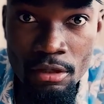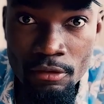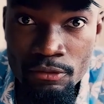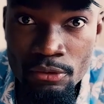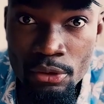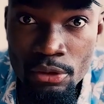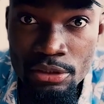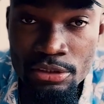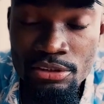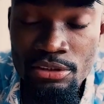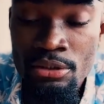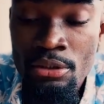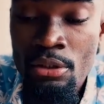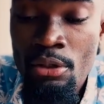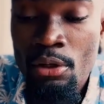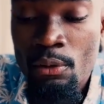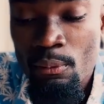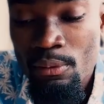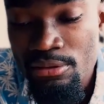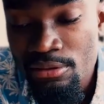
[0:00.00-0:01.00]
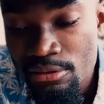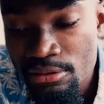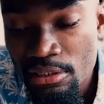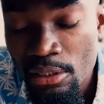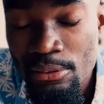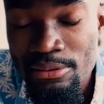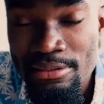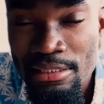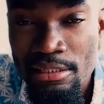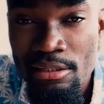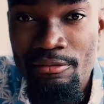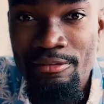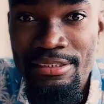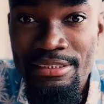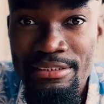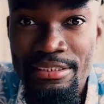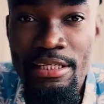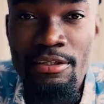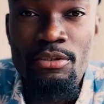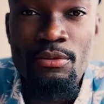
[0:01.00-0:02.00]
Of course, what's the downside of
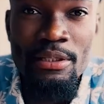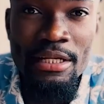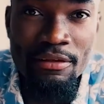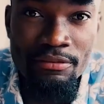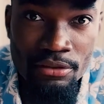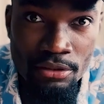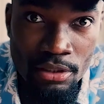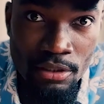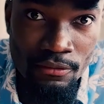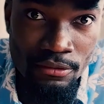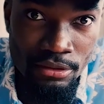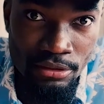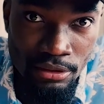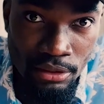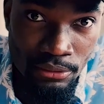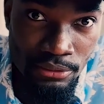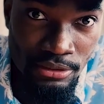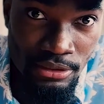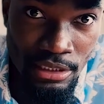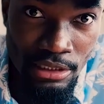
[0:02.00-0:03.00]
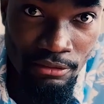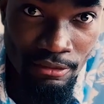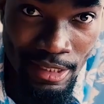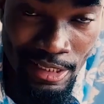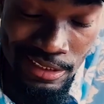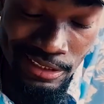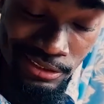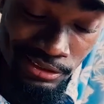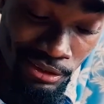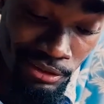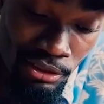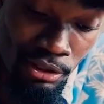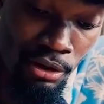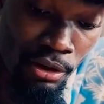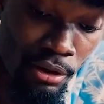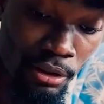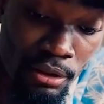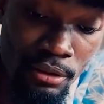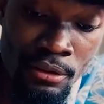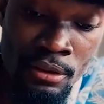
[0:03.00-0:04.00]
ETFs? We have to cover the downside, right? It's not
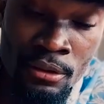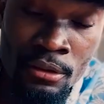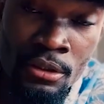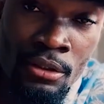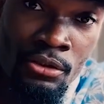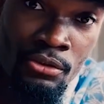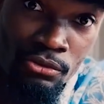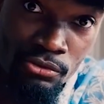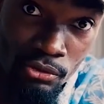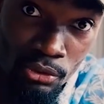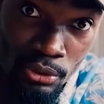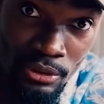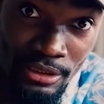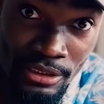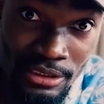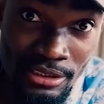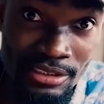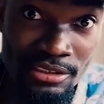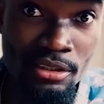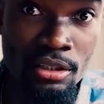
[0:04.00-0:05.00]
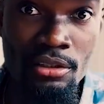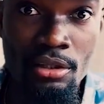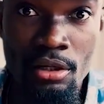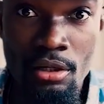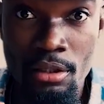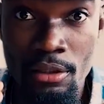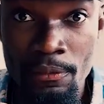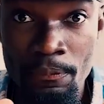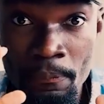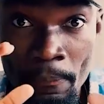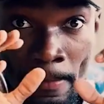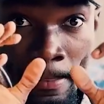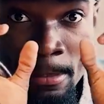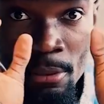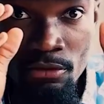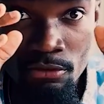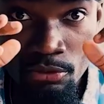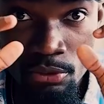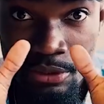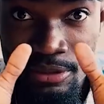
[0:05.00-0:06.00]
all rosy. It's not all
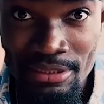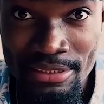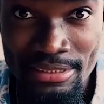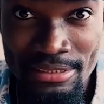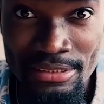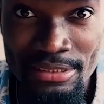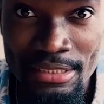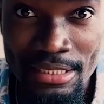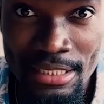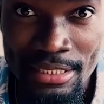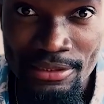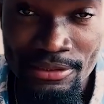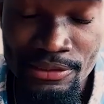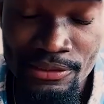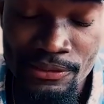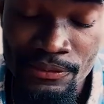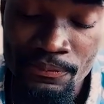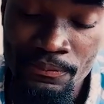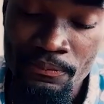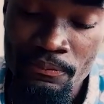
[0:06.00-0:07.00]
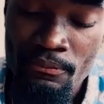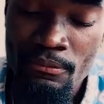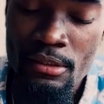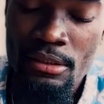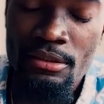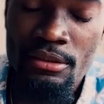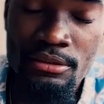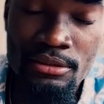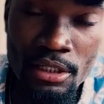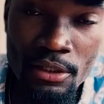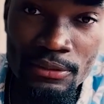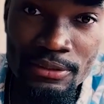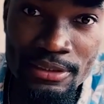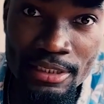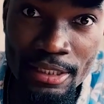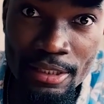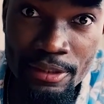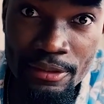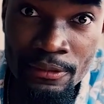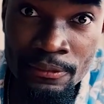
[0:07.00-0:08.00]
rose-tinted glasses. The
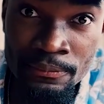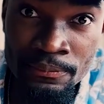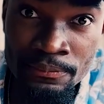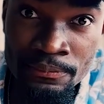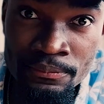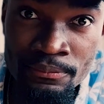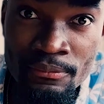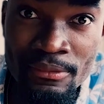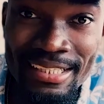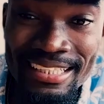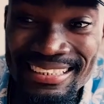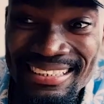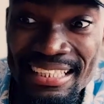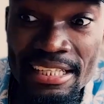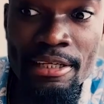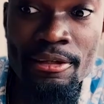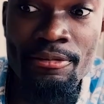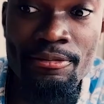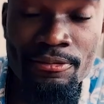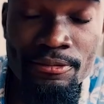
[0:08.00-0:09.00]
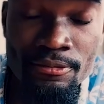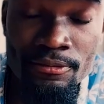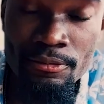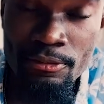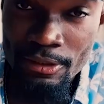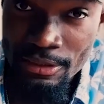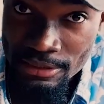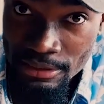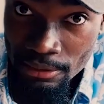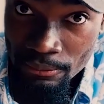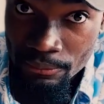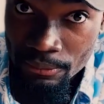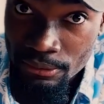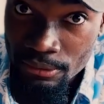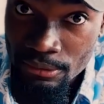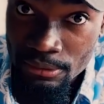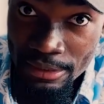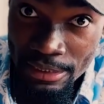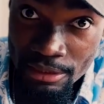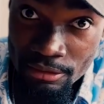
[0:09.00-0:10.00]
downside is if, for
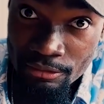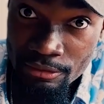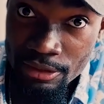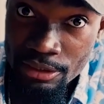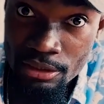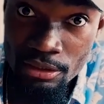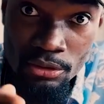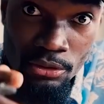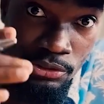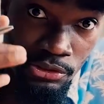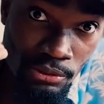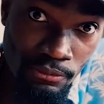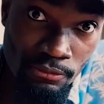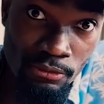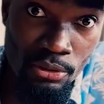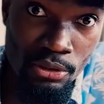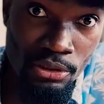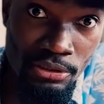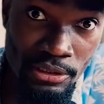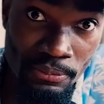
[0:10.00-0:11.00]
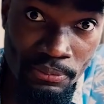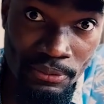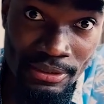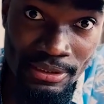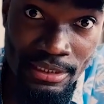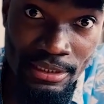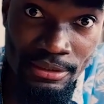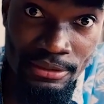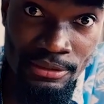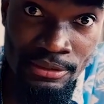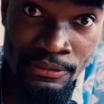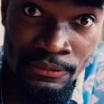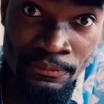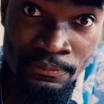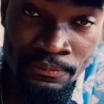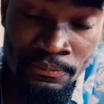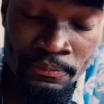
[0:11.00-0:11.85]
example, NVIDIA goes up 400%,